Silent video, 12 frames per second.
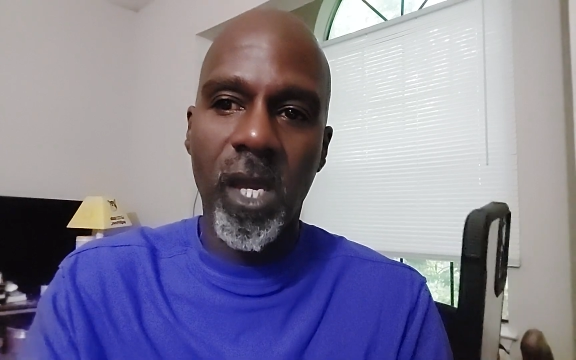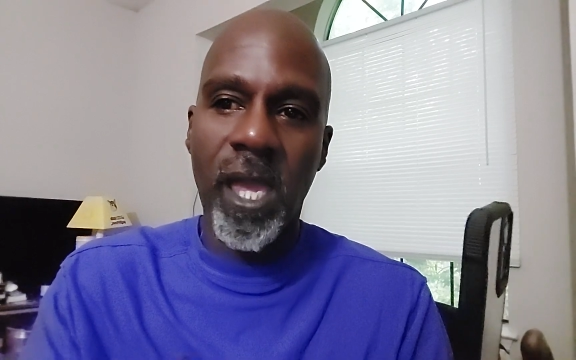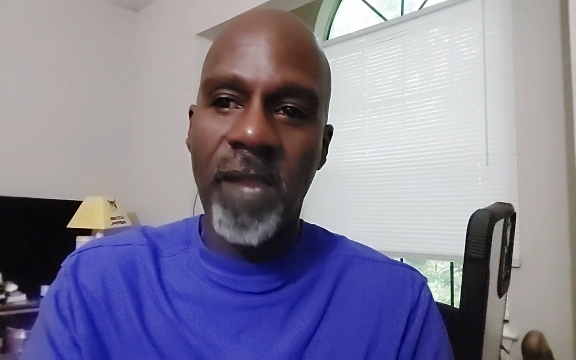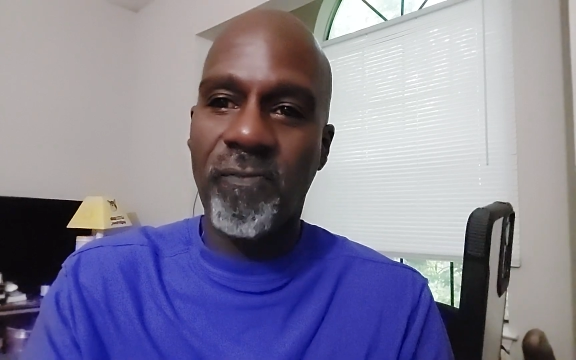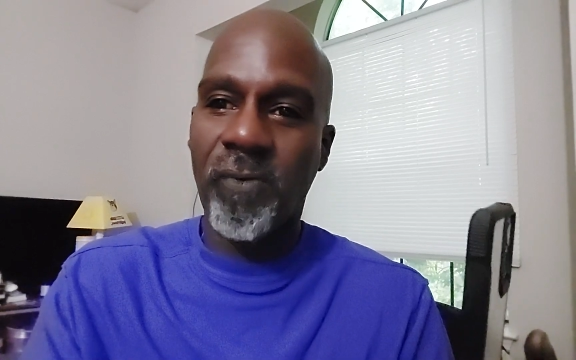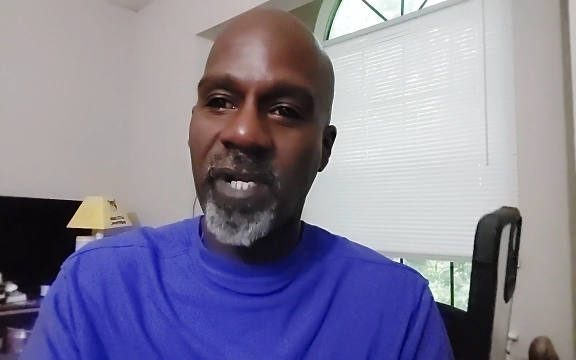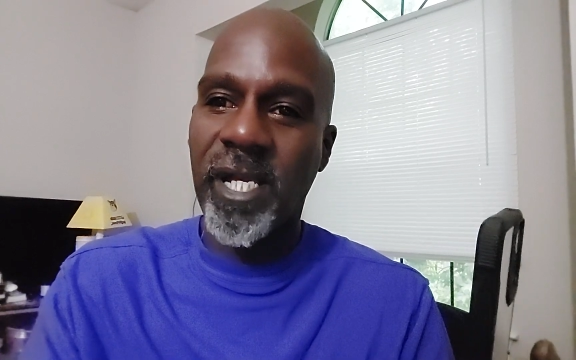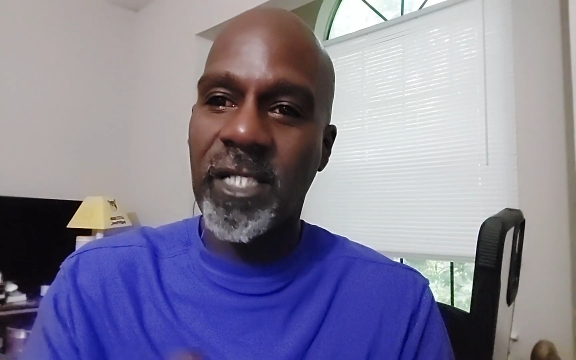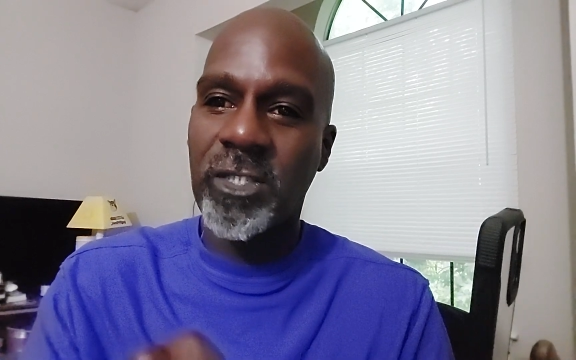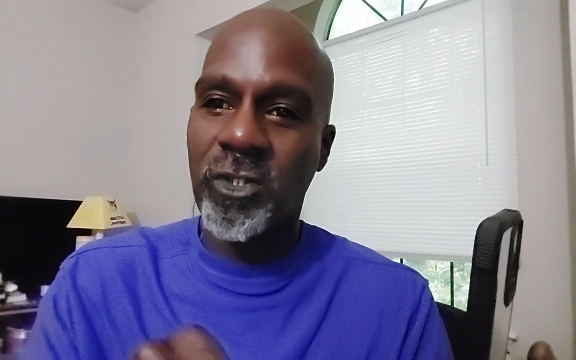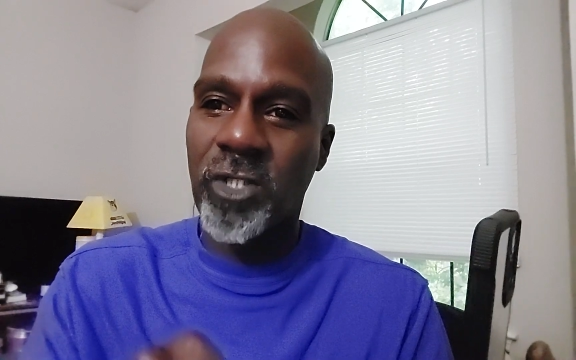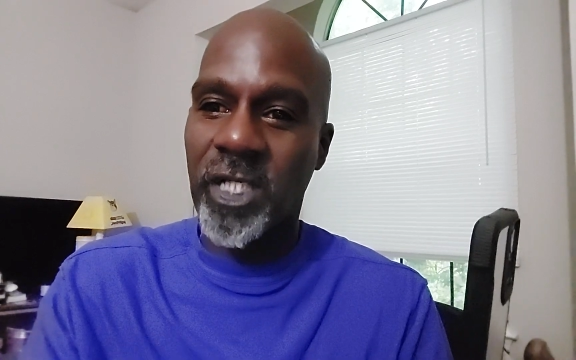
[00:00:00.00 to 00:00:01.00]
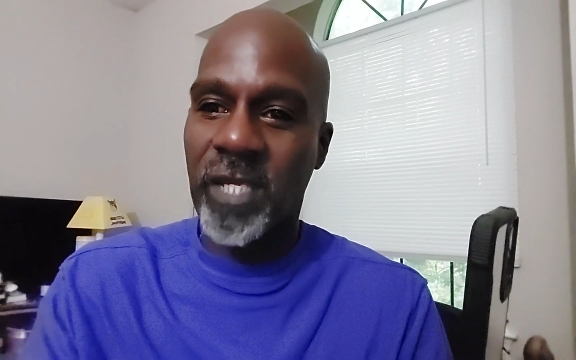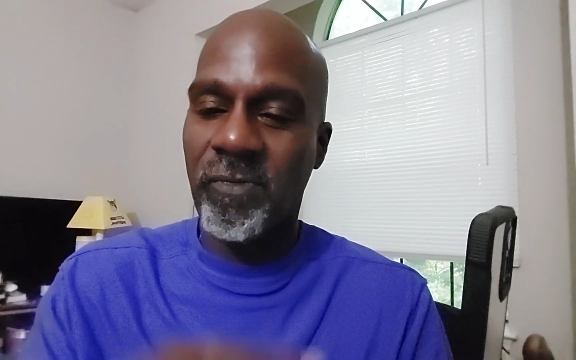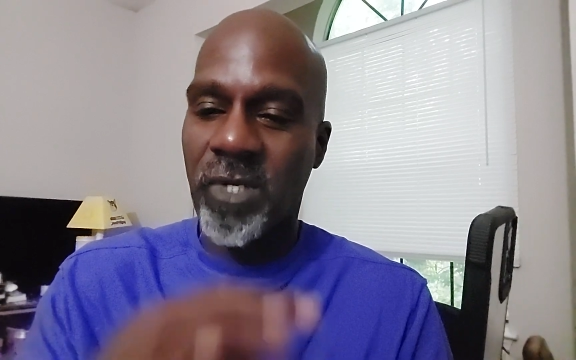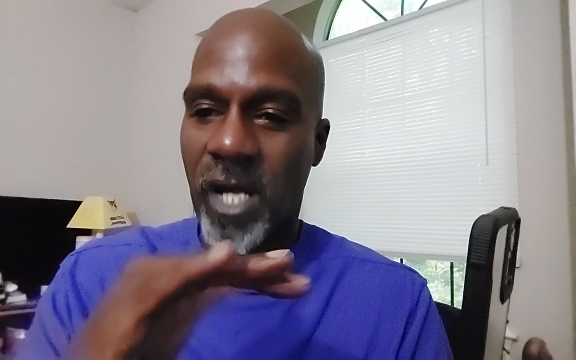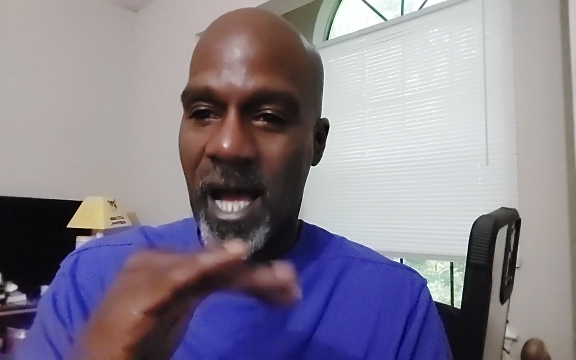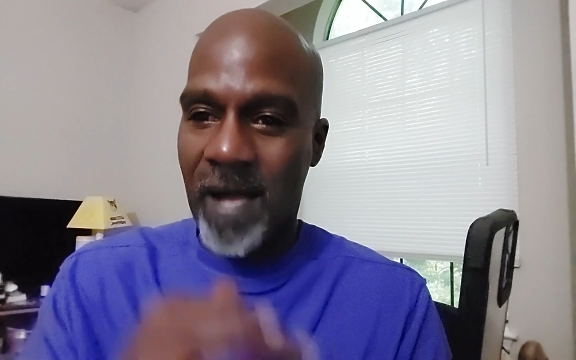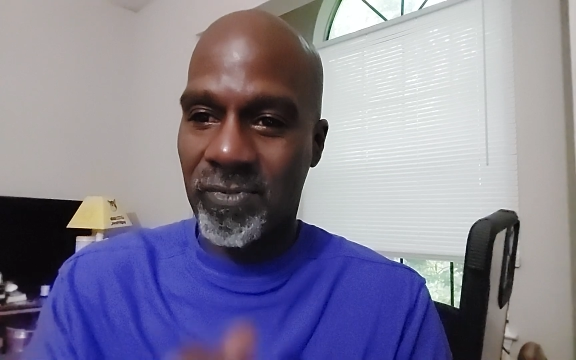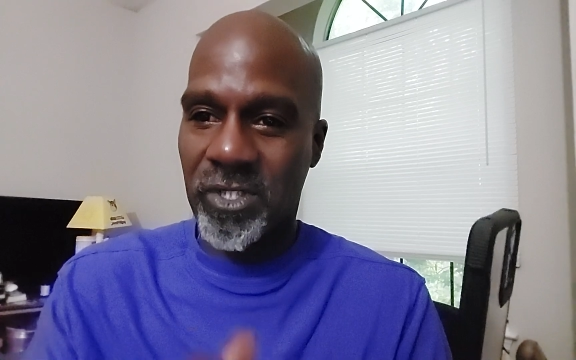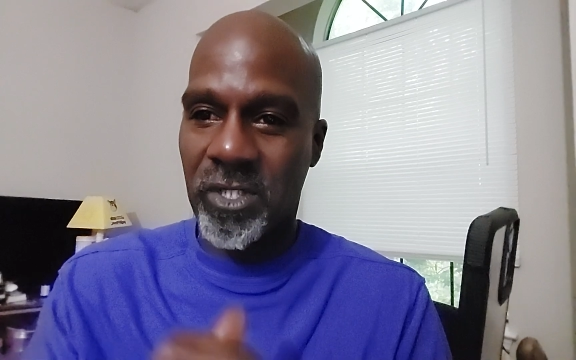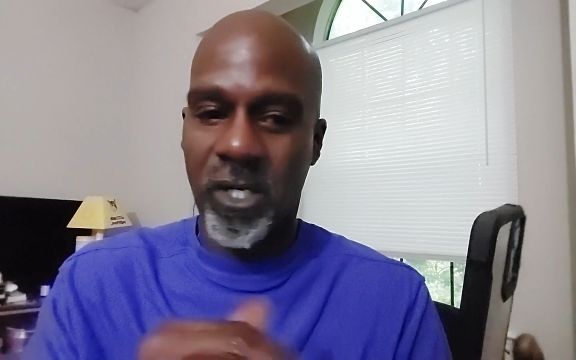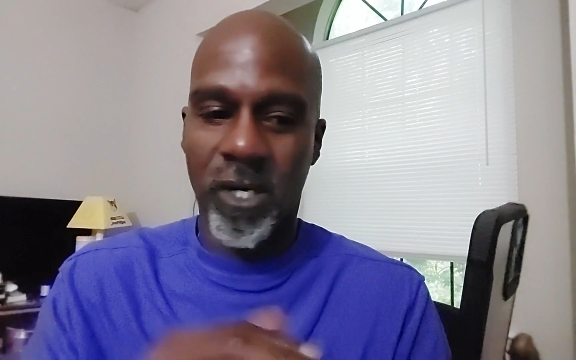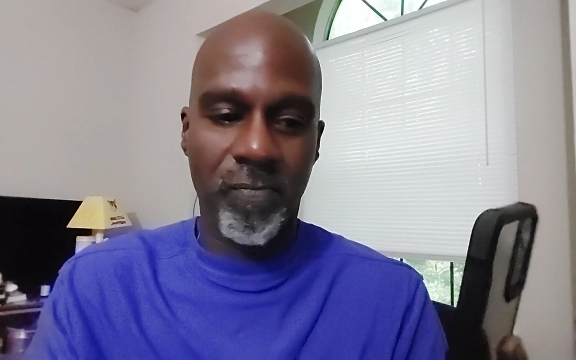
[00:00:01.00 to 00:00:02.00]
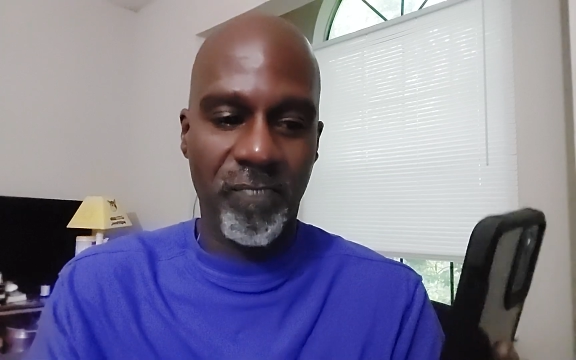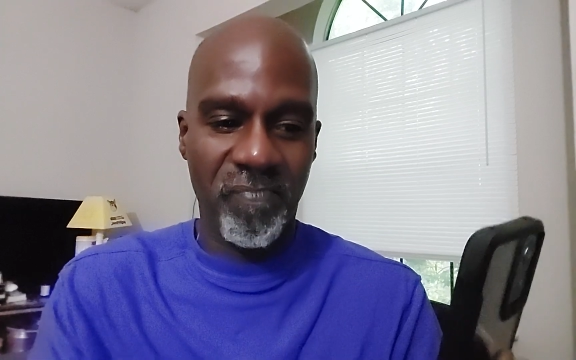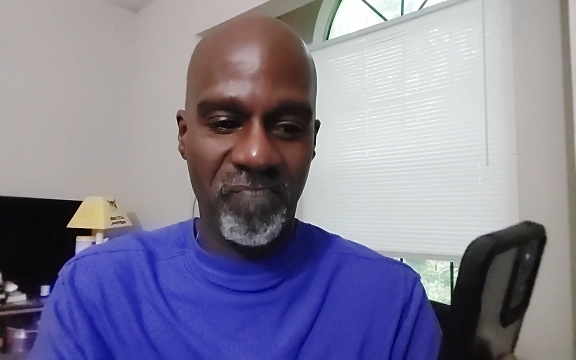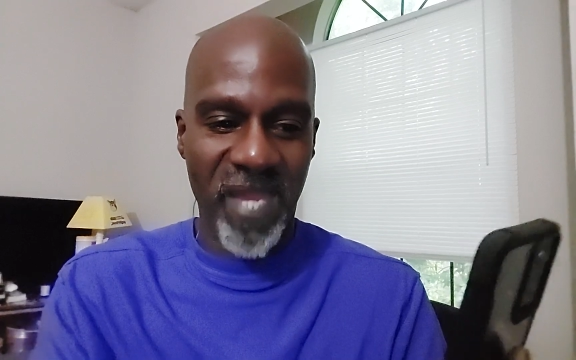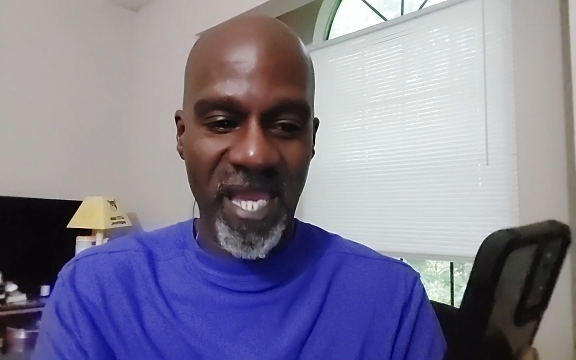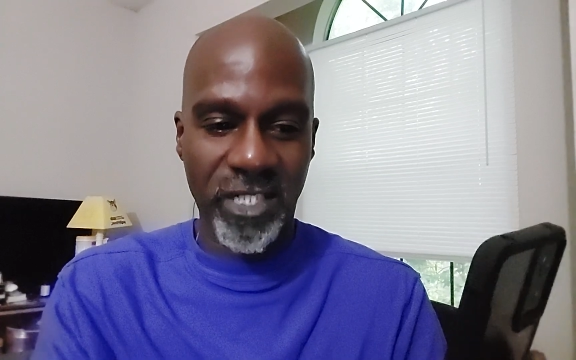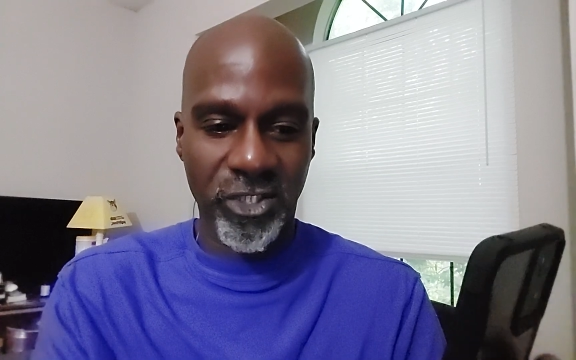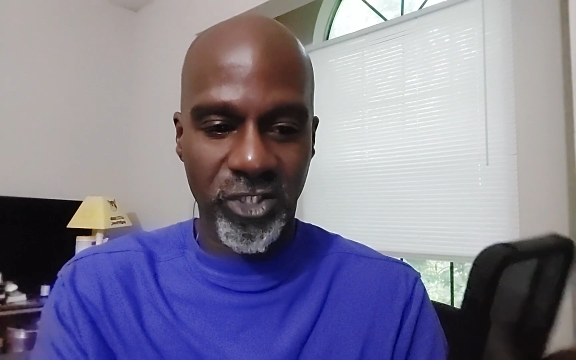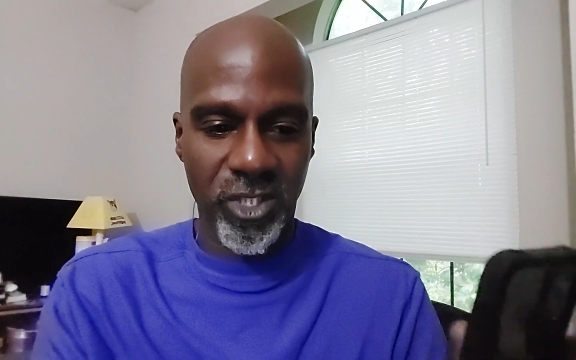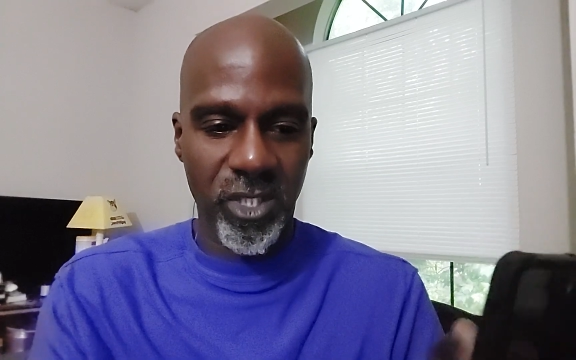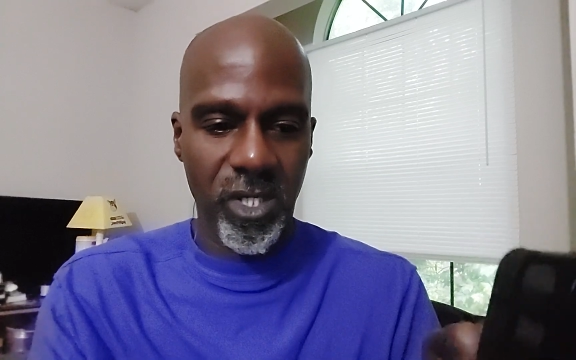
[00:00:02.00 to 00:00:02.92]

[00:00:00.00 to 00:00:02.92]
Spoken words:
And from there, it's going to give you the option of paste.